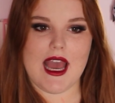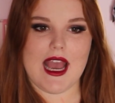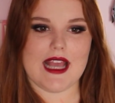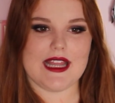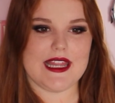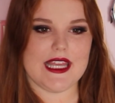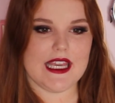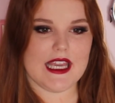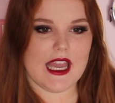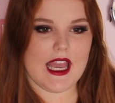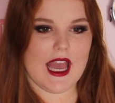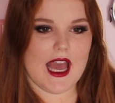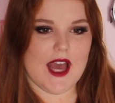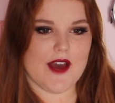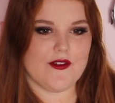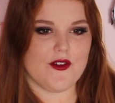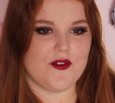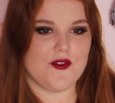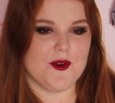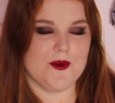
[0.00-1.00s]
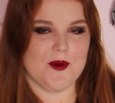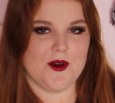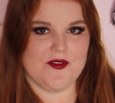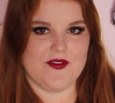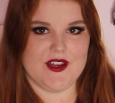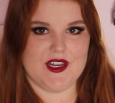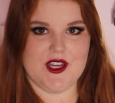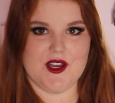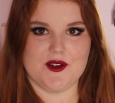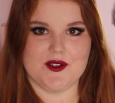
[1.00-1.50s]
I think I have have a few more
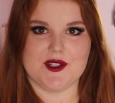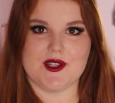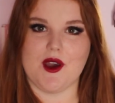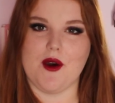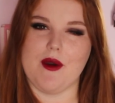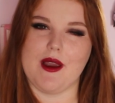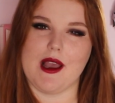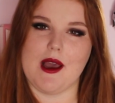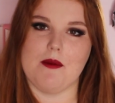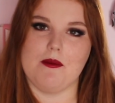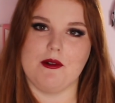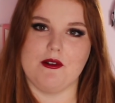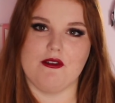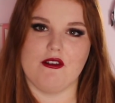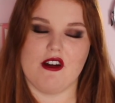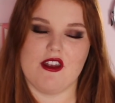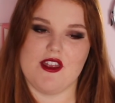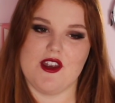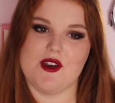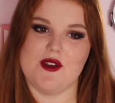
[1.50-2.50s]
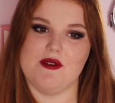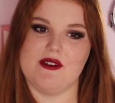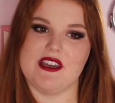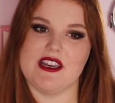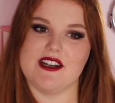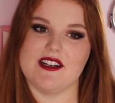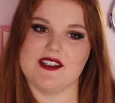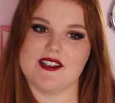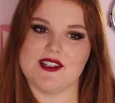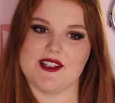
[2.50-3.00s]
videos going up before the new year,